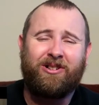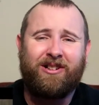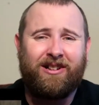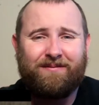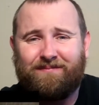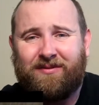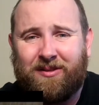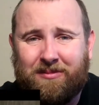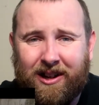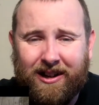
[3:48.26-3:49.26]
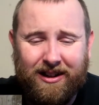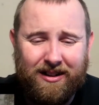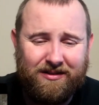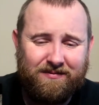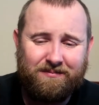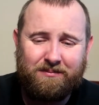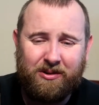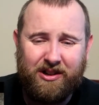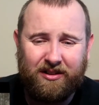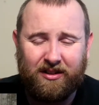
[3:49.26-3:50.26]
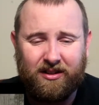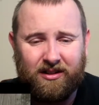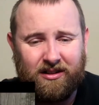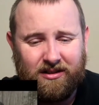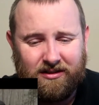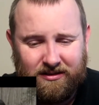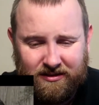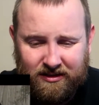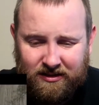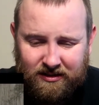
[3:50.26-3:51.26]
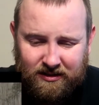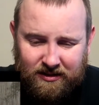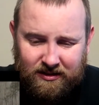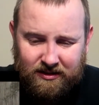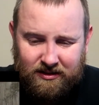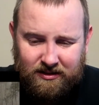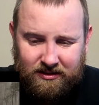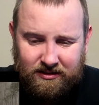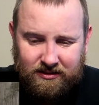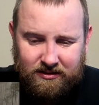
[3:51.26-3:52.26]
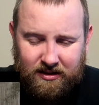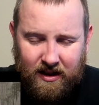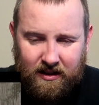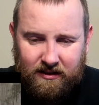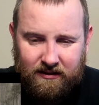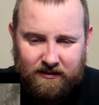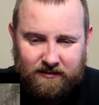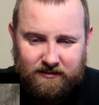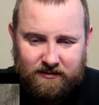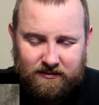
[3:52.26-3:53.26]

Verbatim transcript: in a some kind of prison. Who breaks me